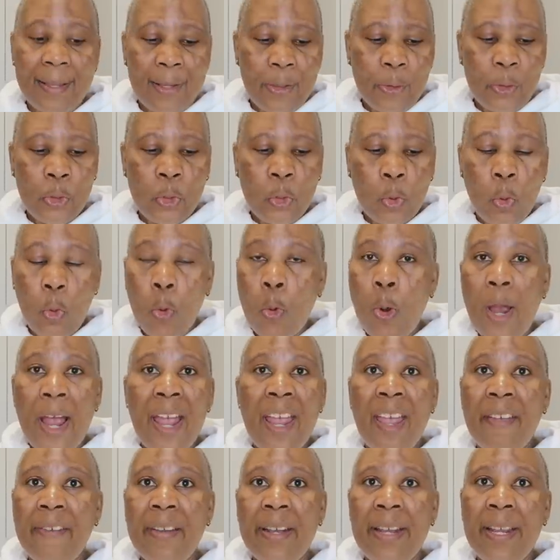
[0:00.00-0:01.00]
So I
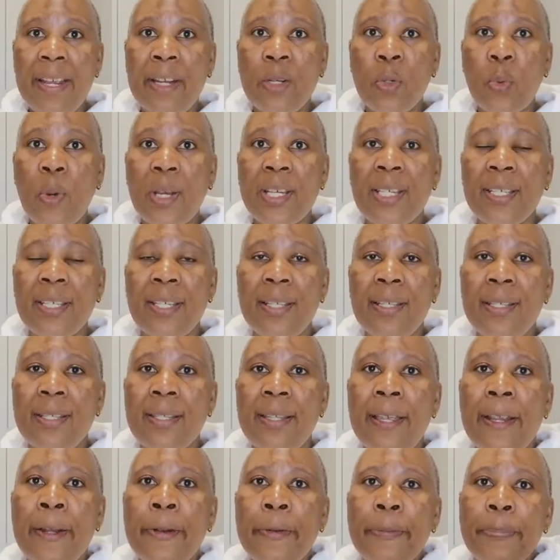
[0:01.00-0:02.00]
haven't had a watch since
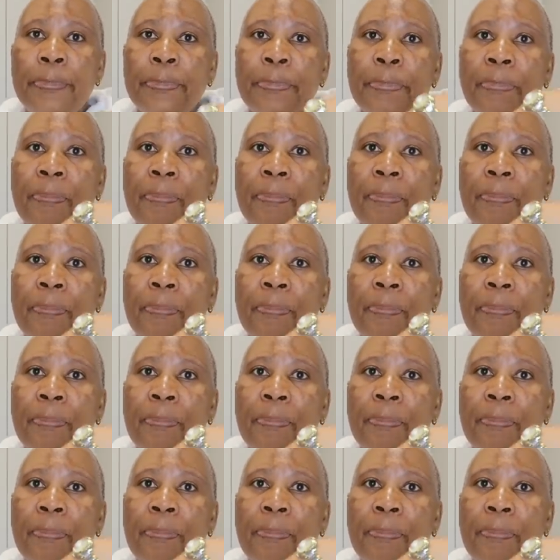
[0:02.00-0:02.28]
then.